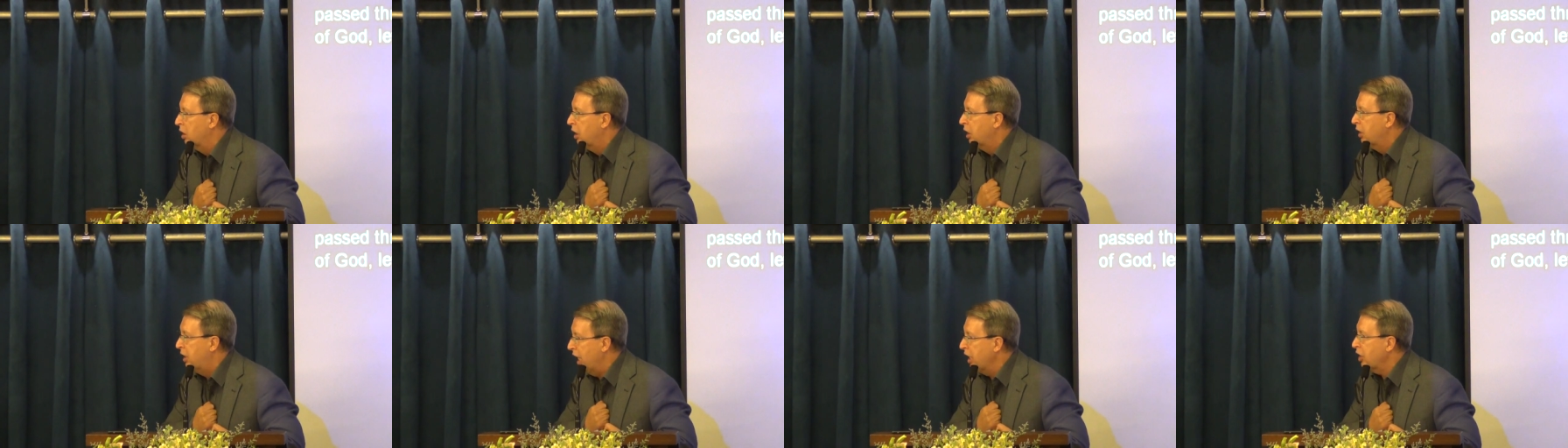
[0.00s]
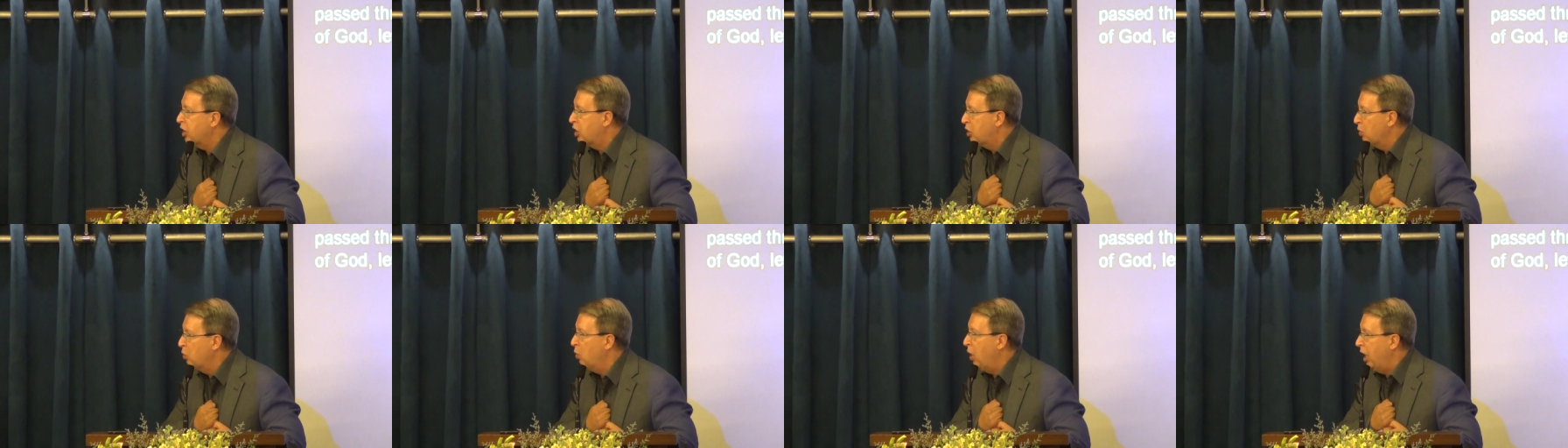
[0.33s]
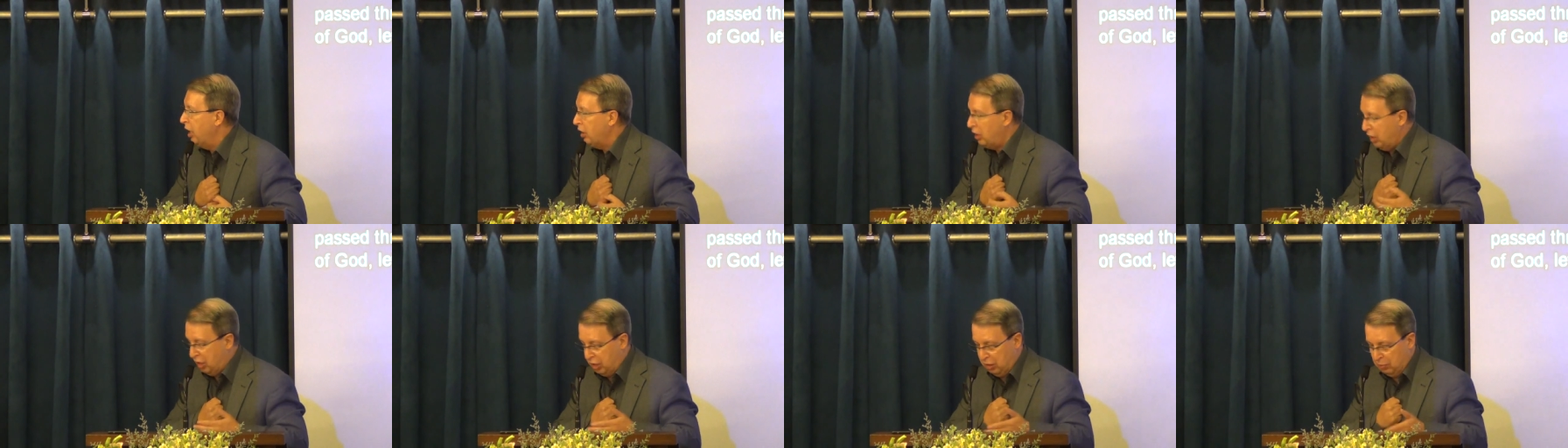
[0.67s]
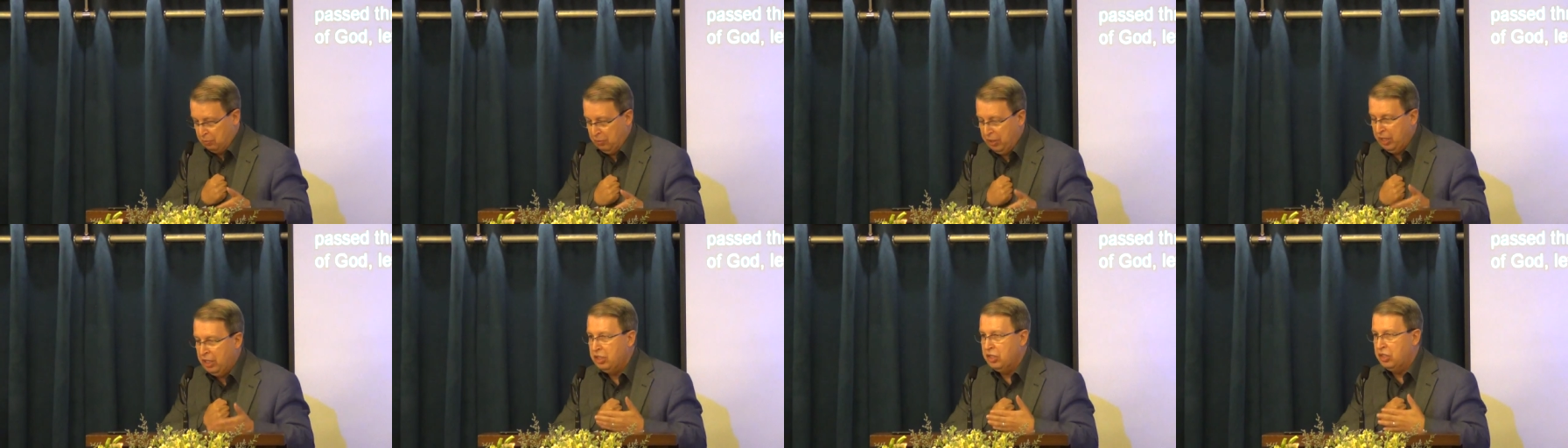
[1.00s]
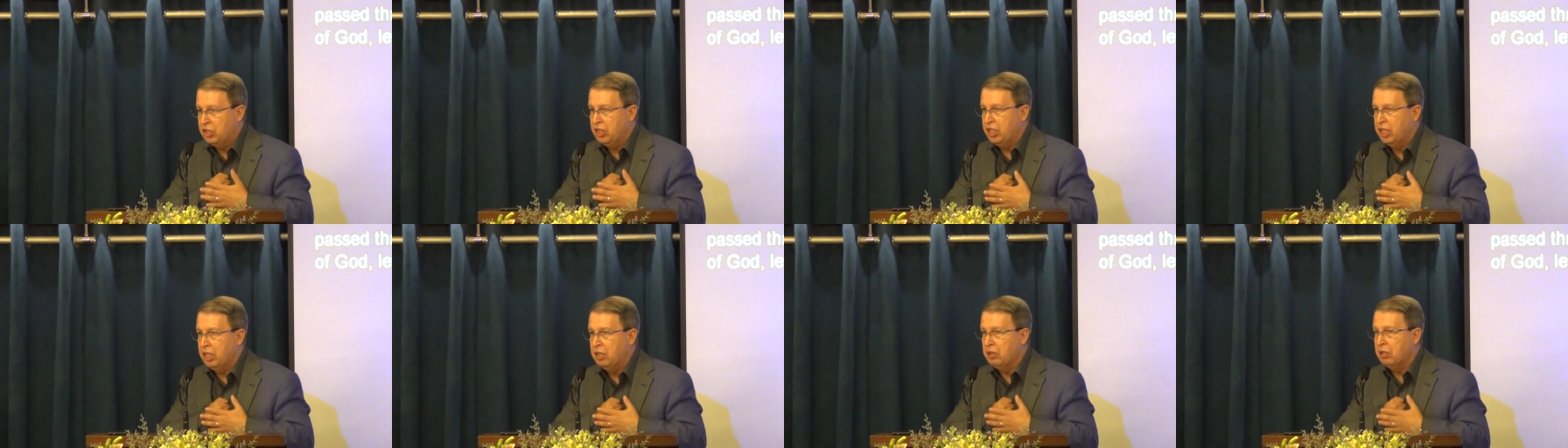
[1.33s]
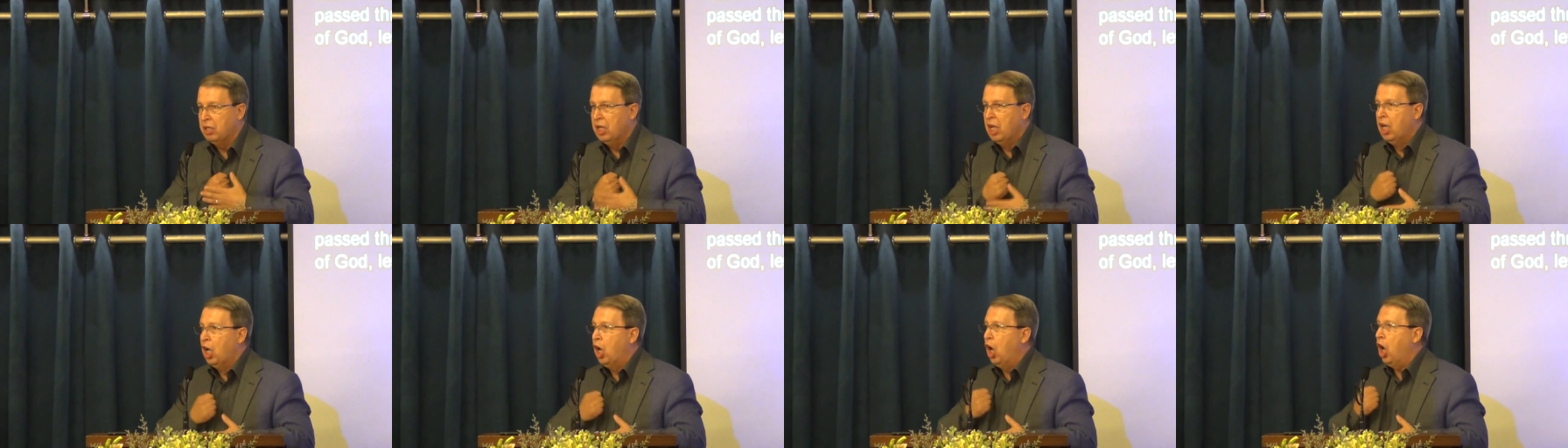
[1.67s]
That's what it means here.
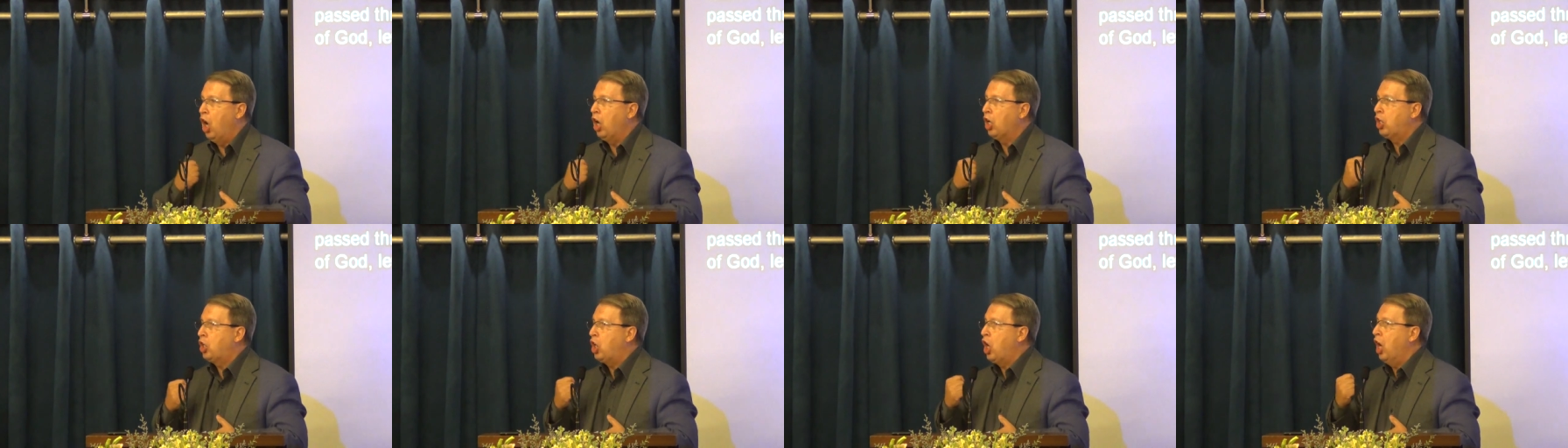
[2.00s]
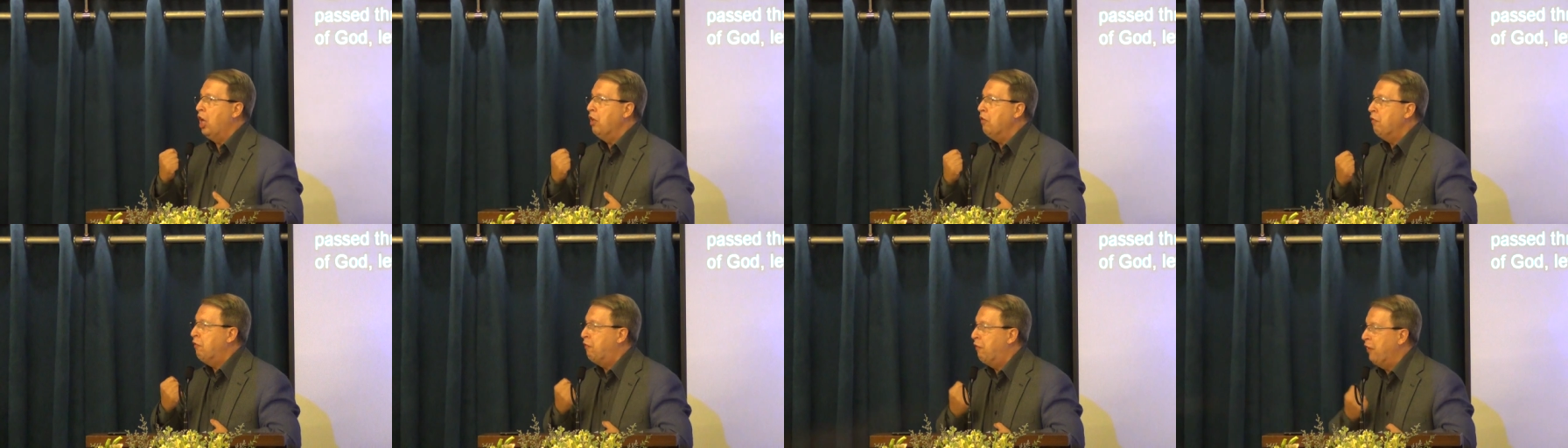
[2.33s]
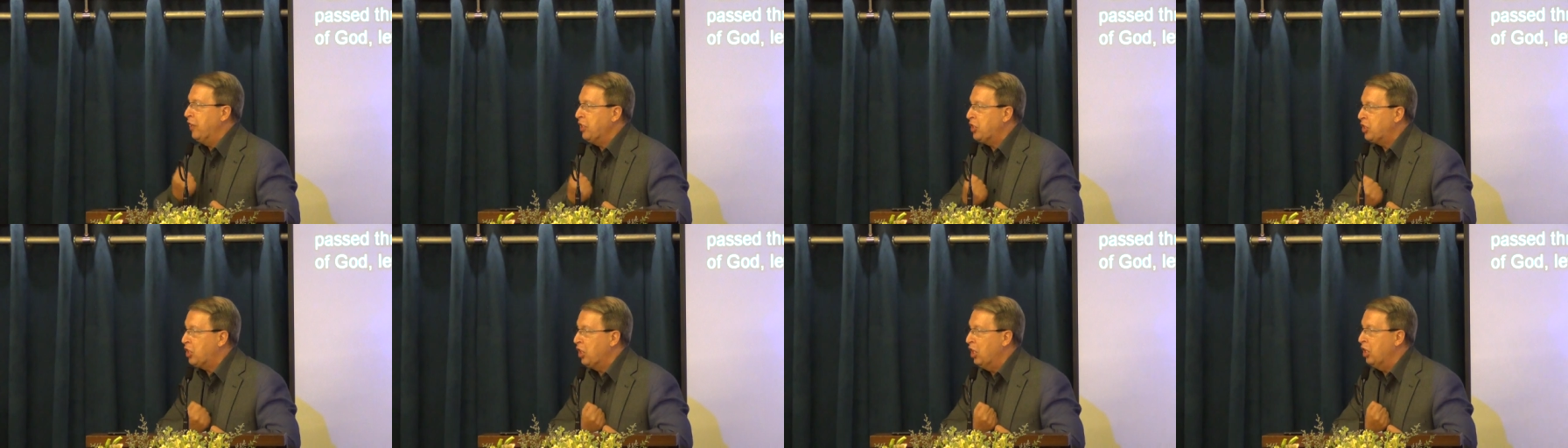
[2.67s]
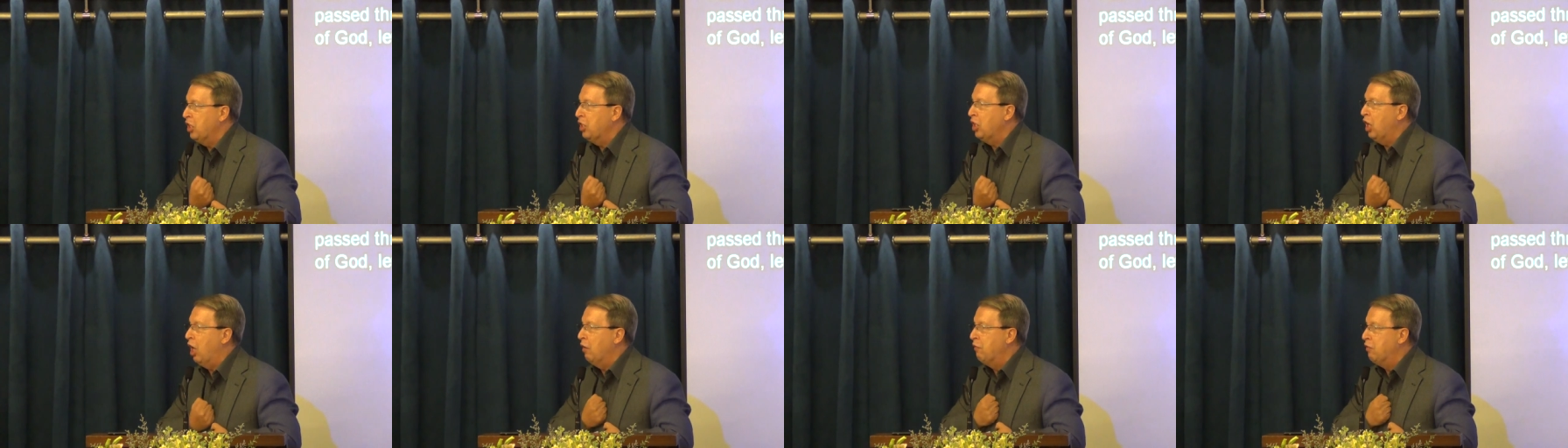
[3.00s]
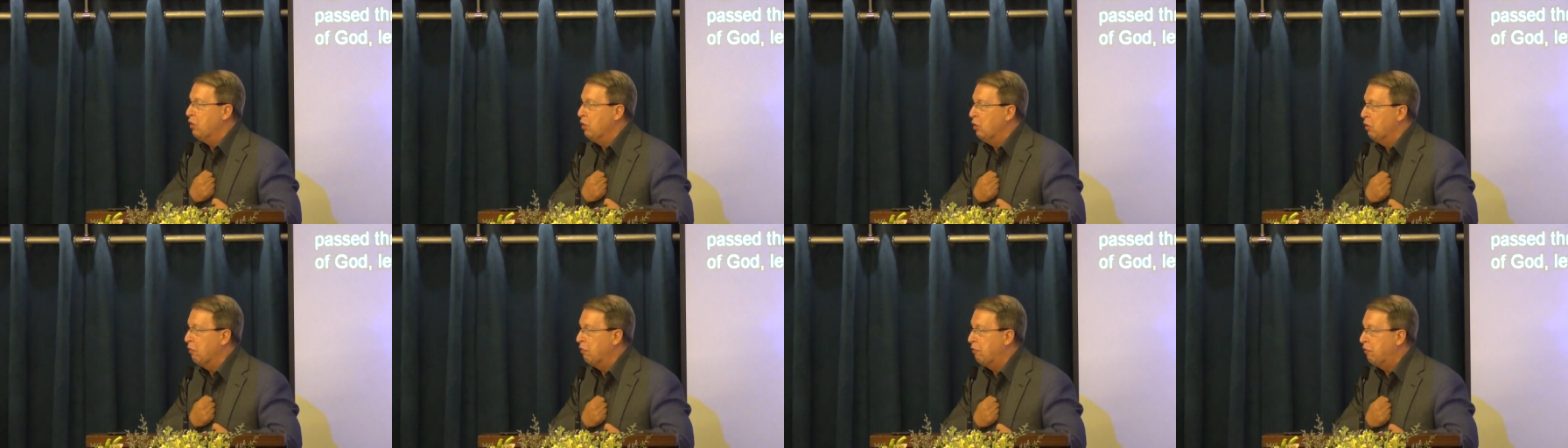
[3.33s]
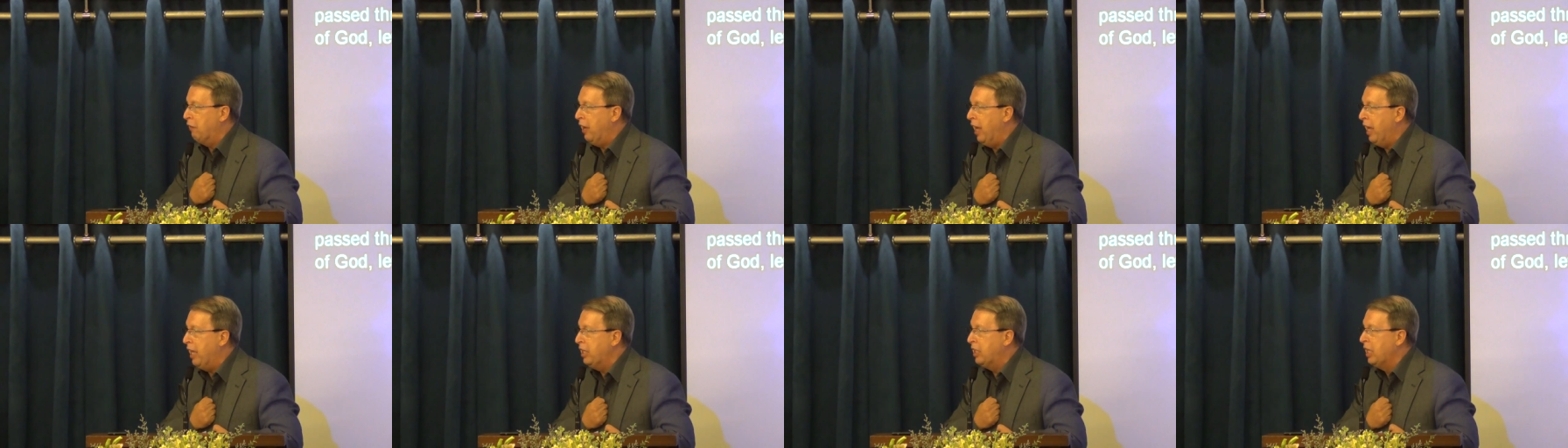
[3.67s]
A confession of your
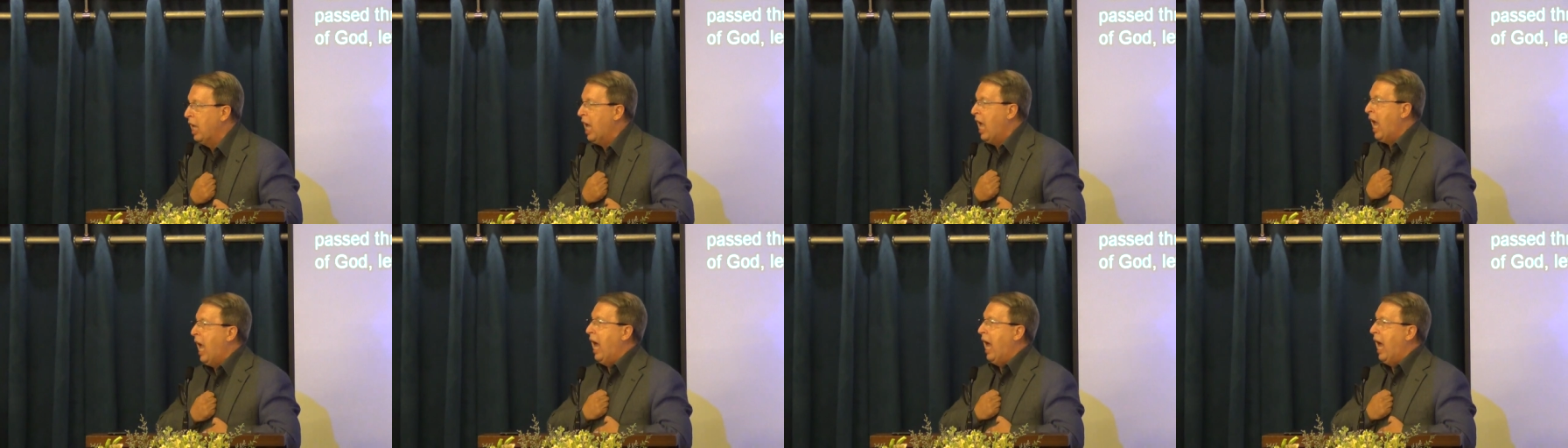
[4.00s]
faith.